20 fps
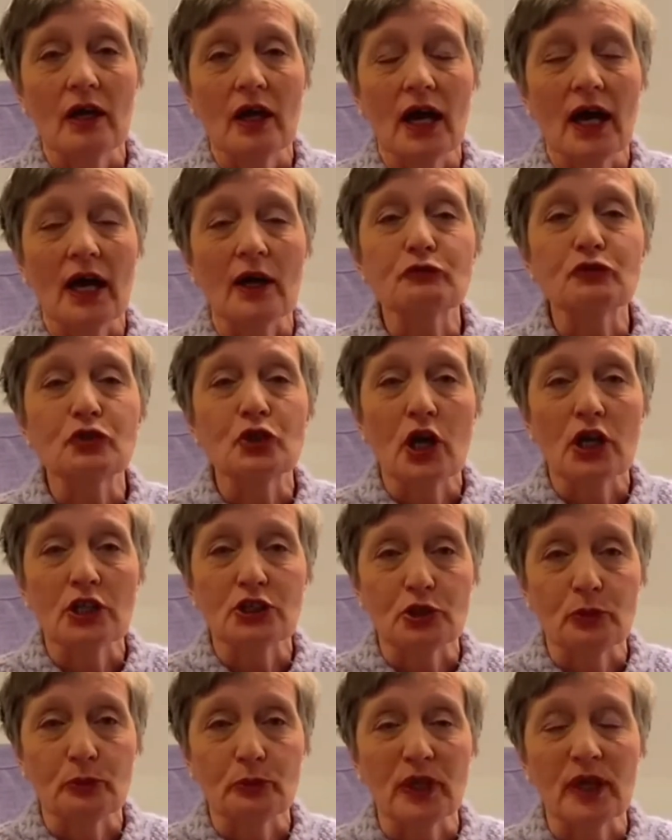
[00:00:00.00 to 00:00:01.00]
After our
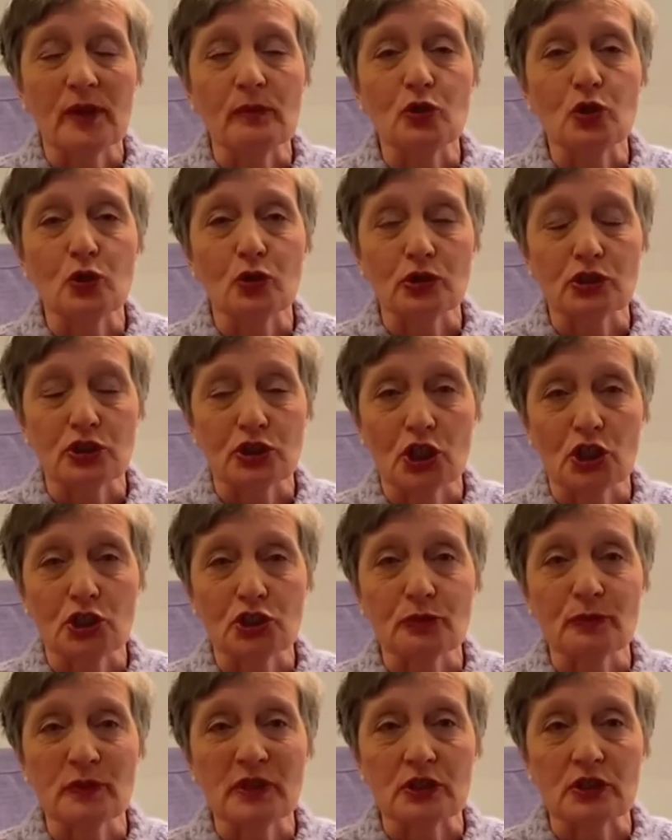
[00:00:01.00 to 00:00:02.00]
Supreme Court
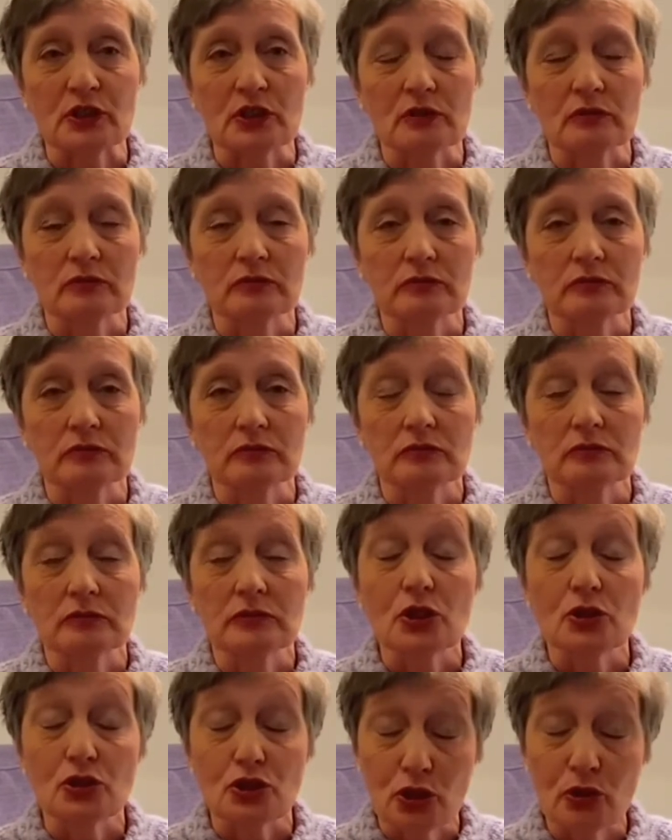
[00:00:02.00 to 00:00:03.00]
judgment
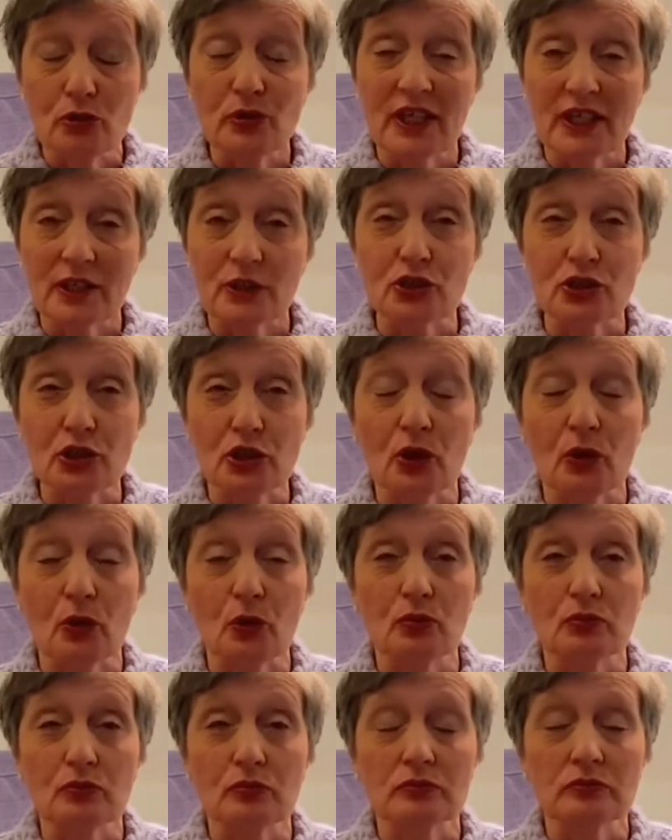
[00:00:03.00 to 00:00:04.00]
2 years
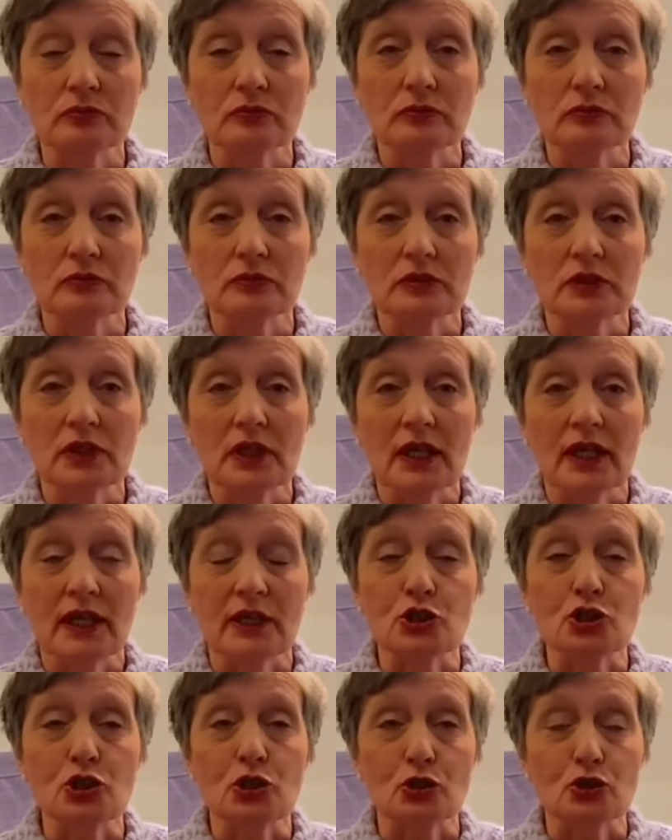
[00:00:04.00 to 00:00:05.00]
ago,
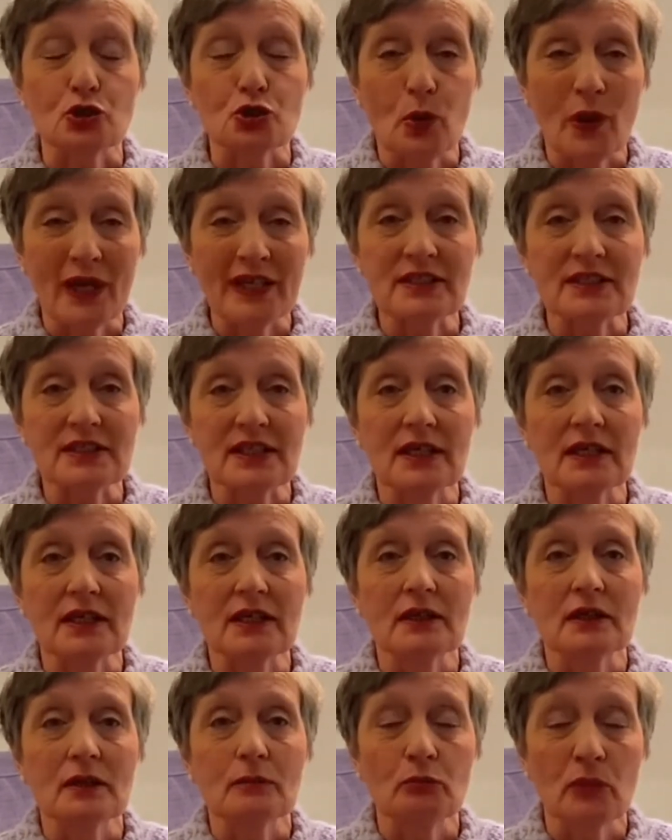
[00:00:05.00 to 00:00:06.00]
it took 20
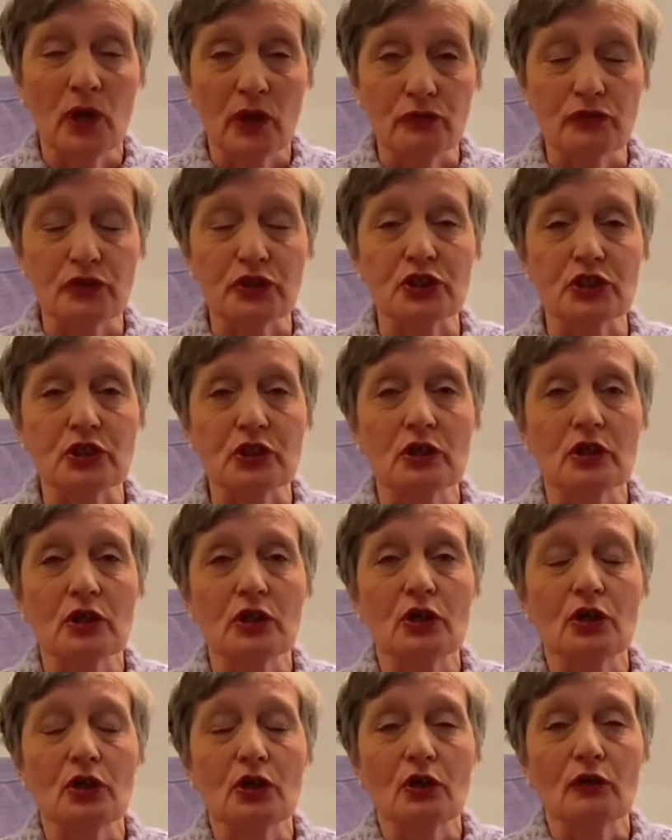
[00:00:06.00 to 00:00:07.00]
months
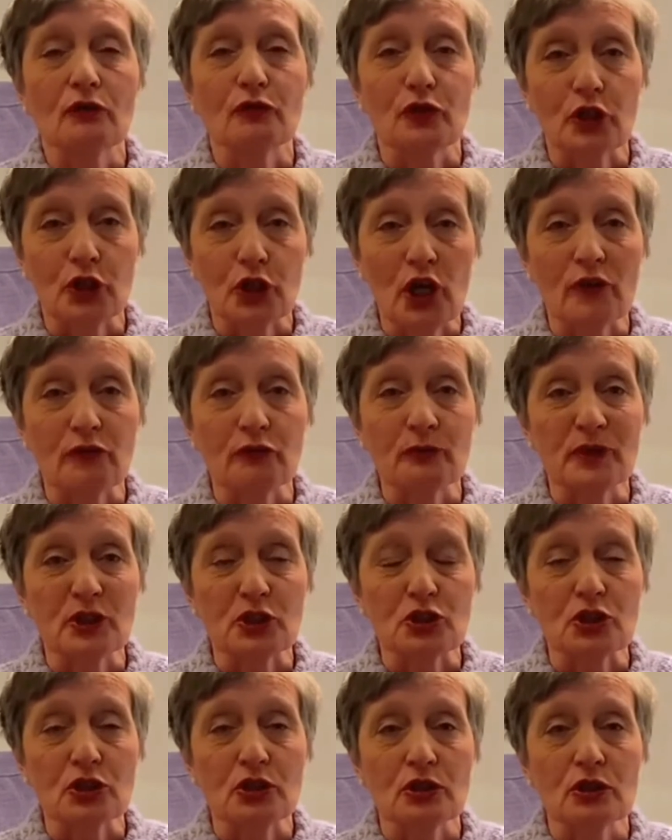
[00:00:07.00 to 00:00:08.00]
for the
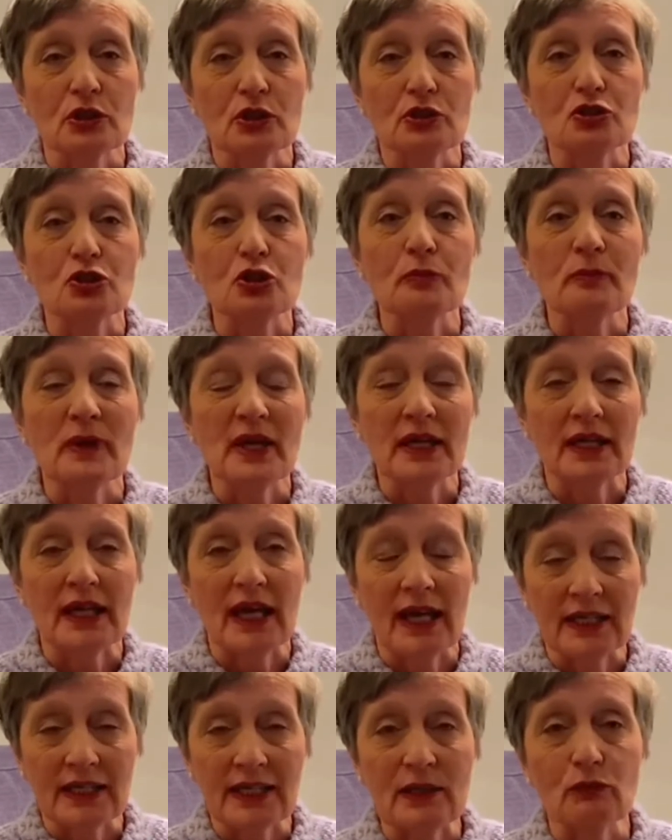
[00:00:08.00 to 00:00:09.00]
government to make
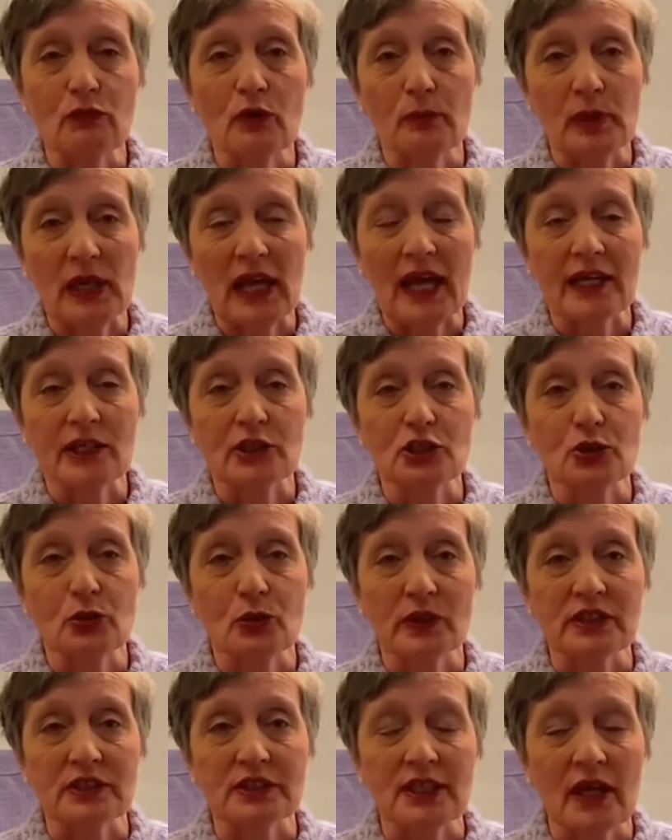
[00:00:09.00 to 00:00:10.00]
any reply to
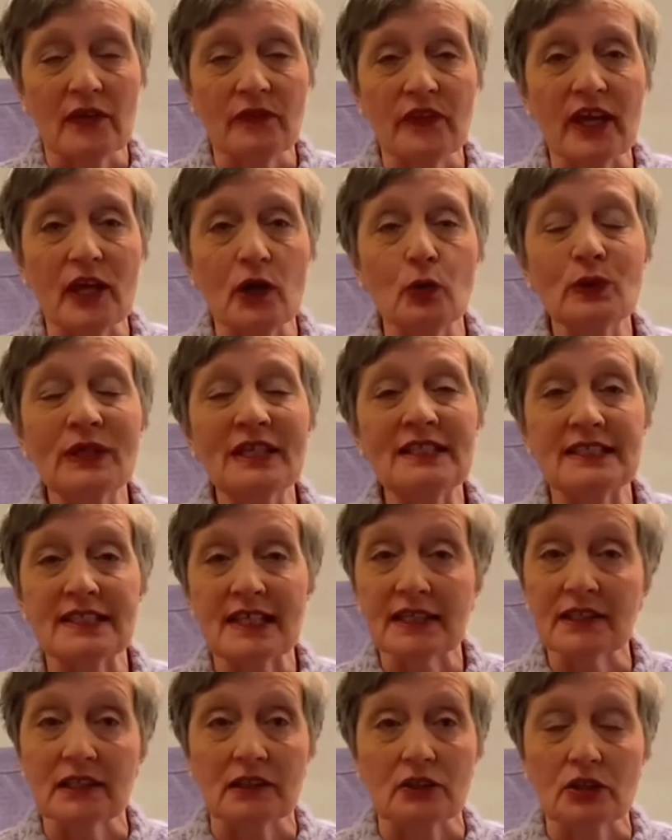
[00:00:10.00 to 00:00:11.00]
us, and they only
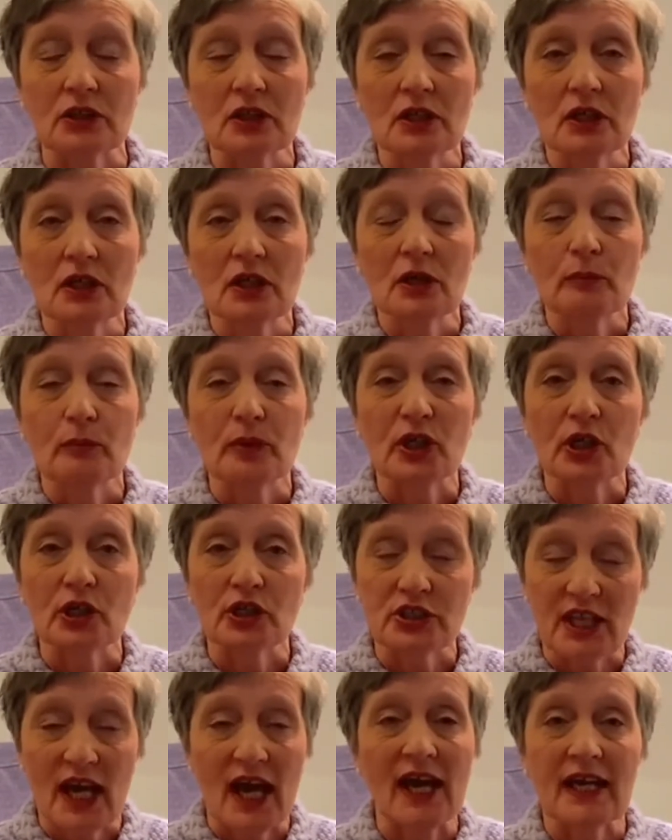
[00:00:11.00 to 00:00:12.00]
did it
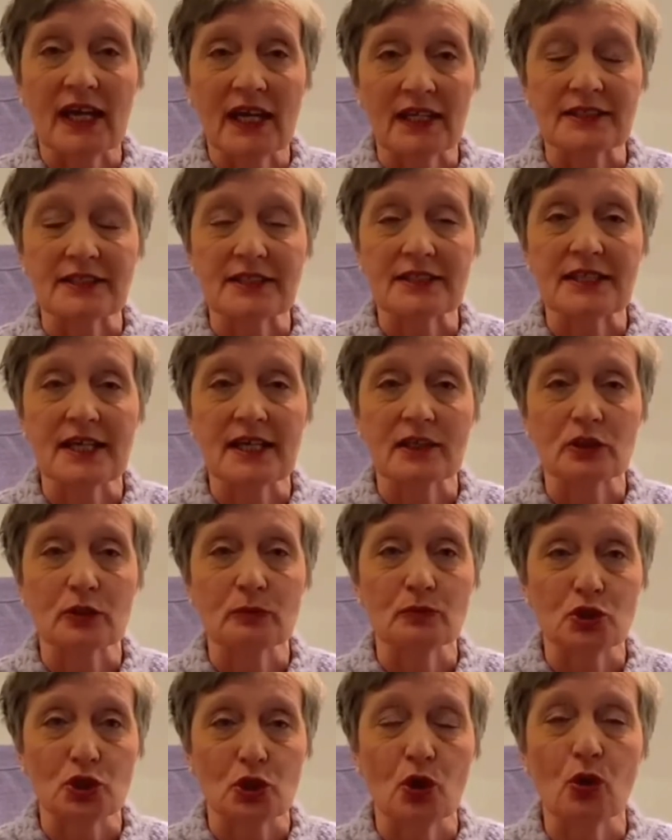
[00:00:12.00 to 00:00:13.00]
because I had to take
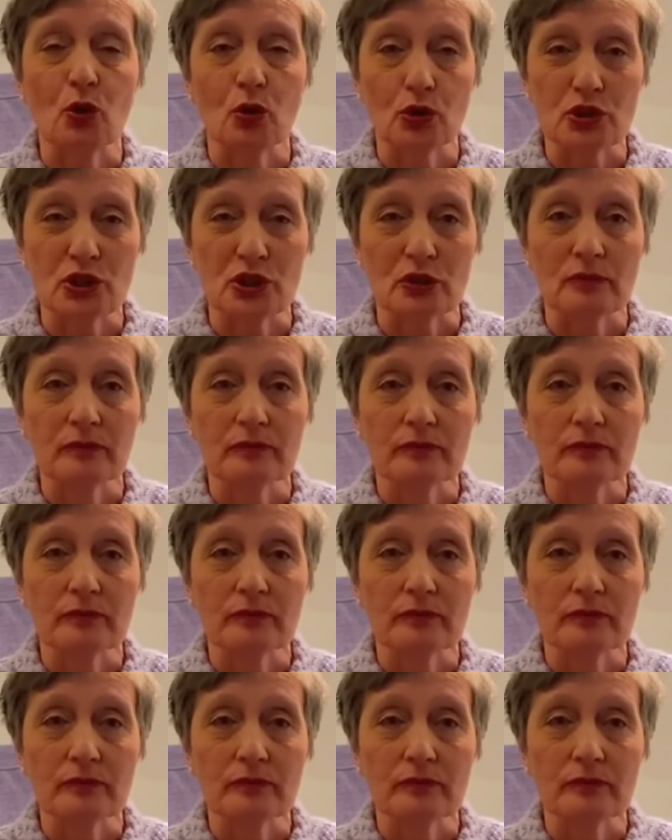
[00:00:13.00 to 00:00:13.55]
them to court.